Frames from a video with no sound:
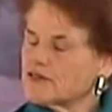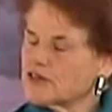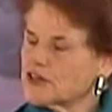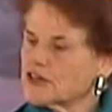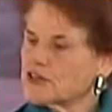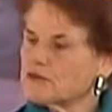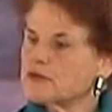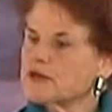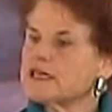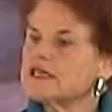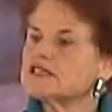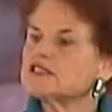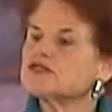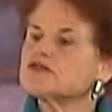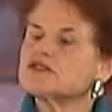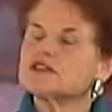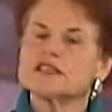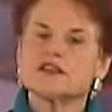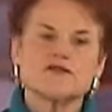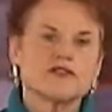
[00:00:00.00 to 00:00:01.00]
very
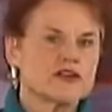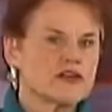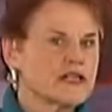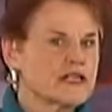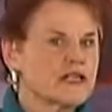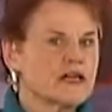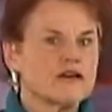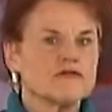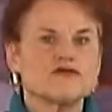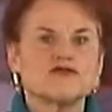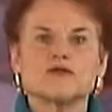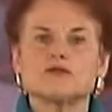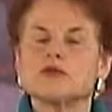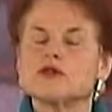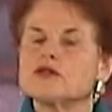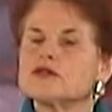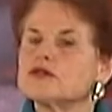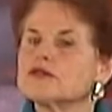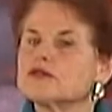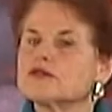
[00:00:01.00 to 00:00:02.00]
peacefully, very
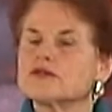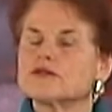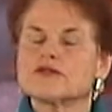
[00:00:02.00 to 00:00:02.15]
comfortable.